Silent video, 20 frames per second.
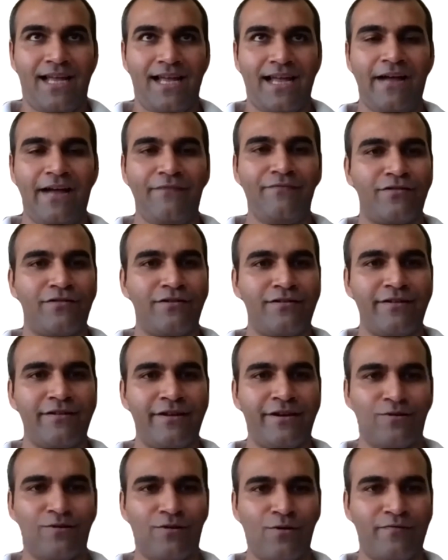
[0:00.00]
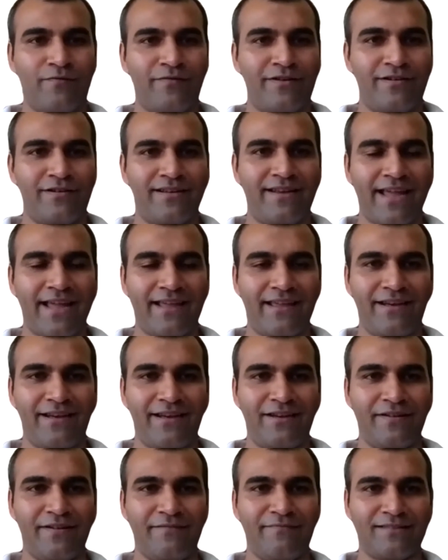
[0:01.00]
After over a decade
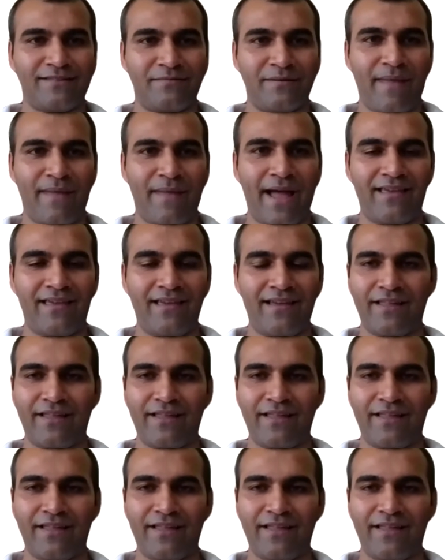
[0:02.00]
of investment banking,